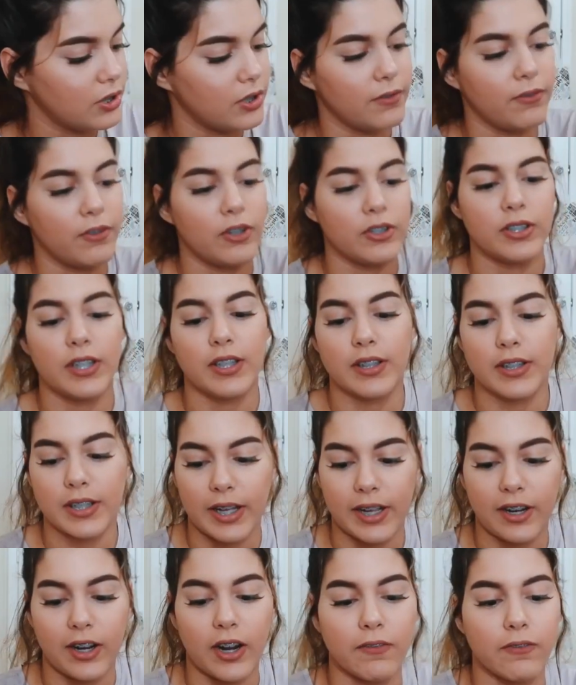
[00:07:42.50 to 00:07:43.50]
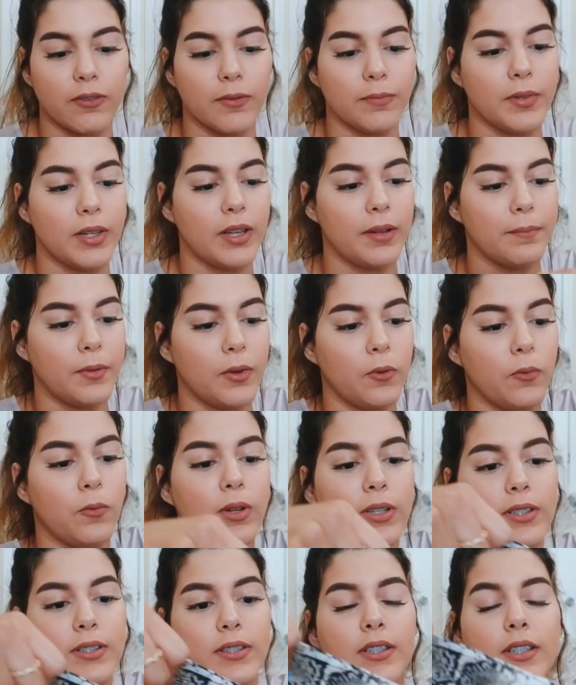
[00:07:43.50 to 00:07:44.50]
So the first thing that I got from them
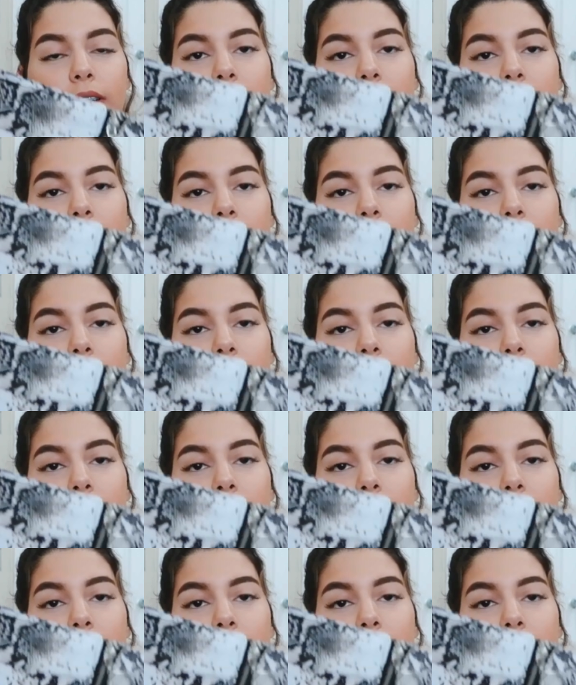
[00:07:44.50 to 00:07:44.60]
was